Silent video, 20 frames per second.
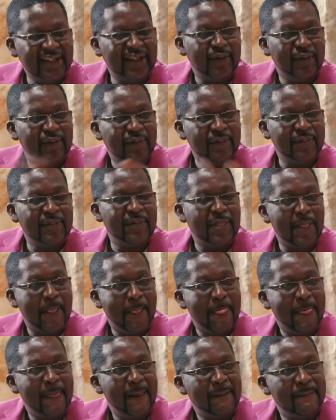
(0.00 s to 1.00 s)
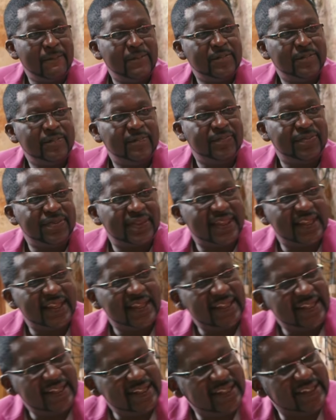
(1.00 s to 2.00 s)
right? Yeah. Mm. But then
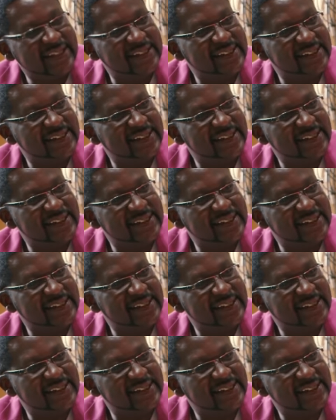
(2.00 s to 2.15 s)
behind me,